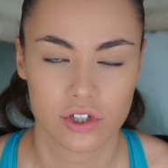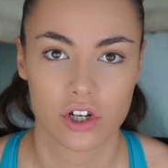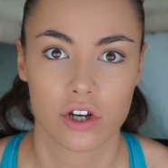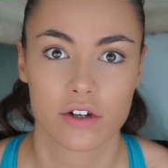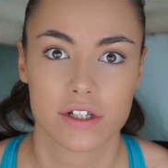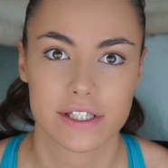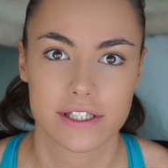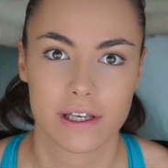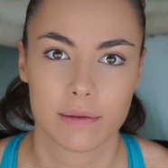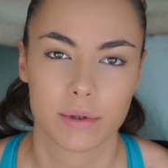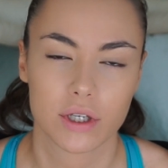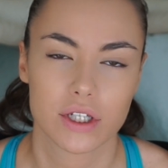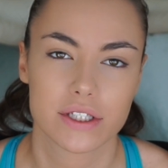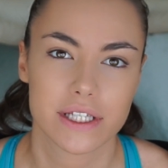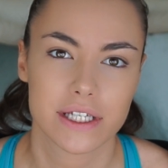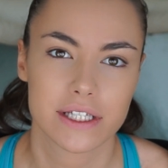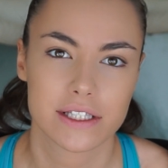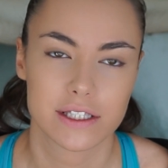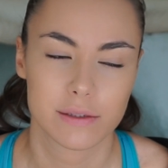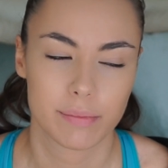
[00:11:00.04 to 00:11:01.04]
to notice it because
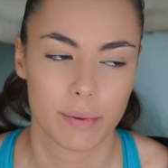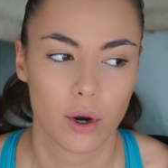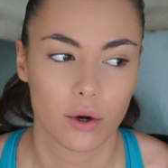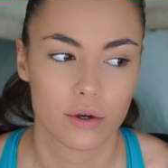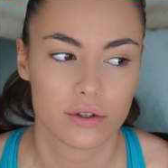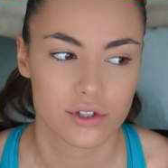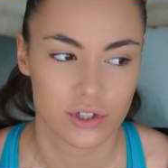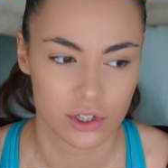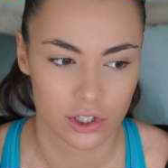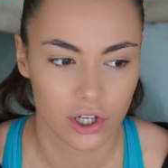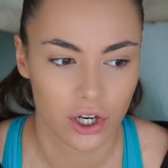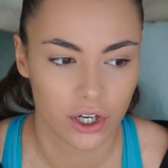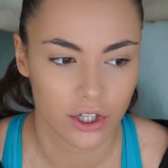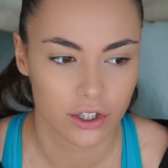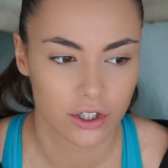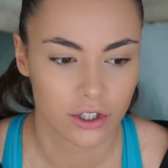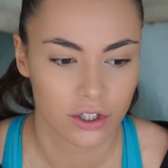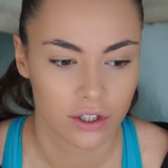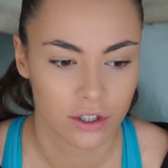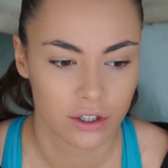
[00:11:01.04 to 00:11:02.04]
it's supposed to
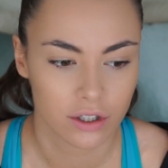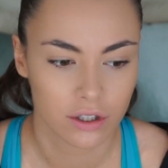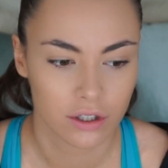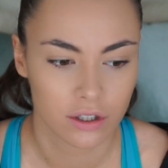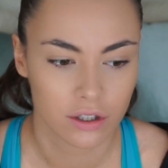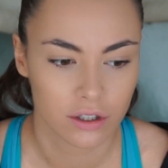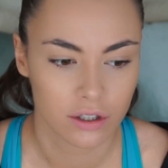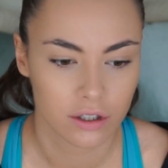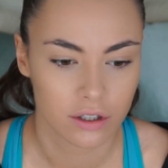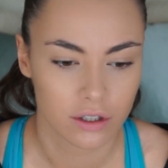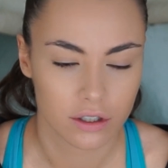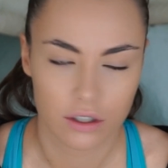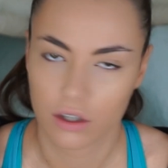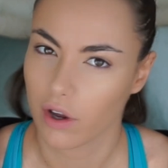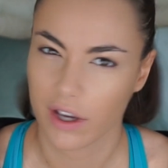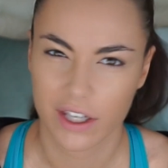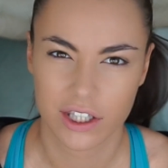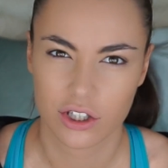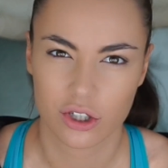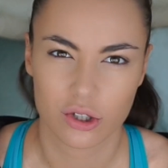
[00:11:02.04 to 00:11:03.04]
look
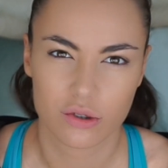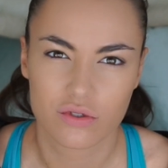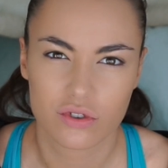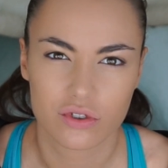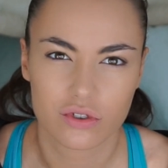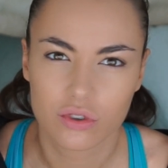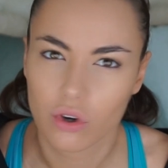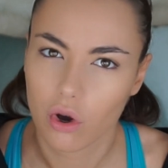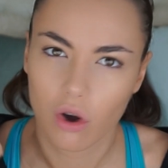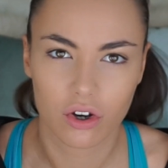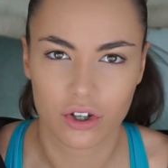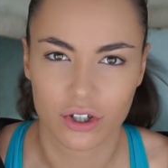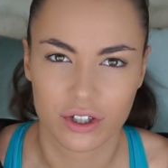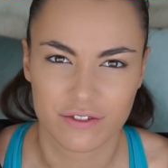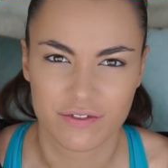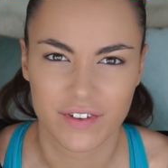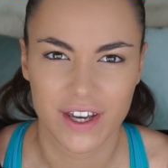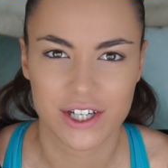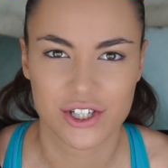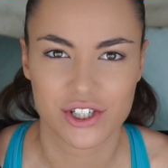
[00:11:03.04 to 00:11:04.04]
like you've just got a good
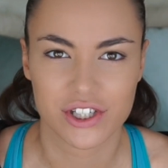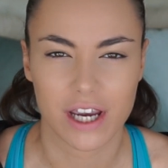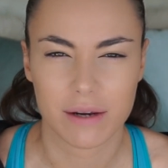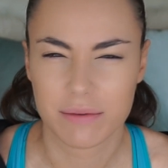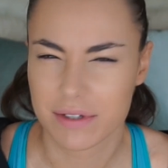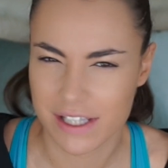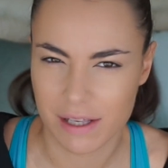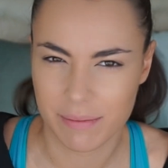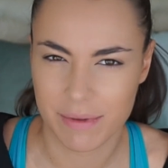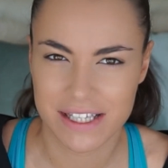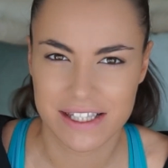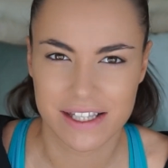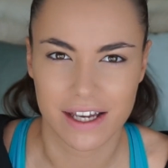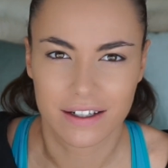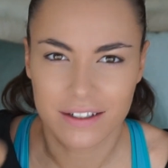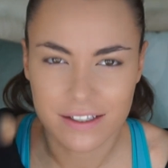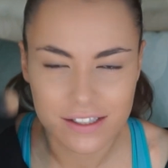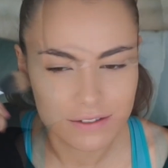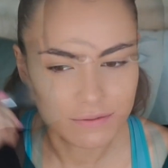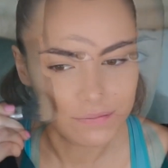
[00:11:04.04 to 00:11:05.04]
face shape. Does that make
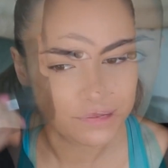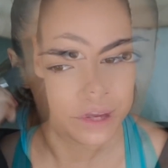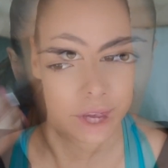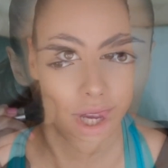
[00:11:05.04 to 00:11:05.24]
sense?